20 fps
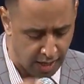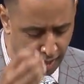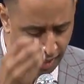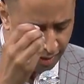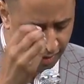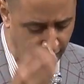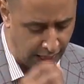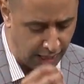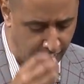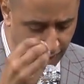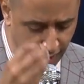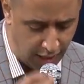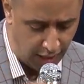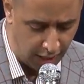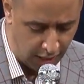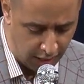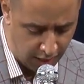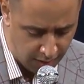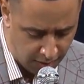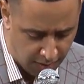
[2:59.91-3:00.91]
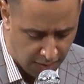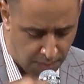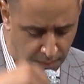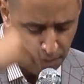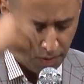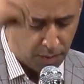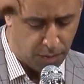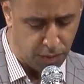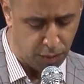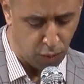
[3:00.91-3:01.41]
Then he
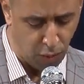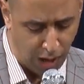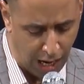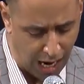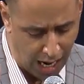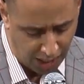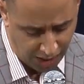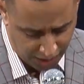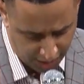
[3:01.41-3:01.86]
brought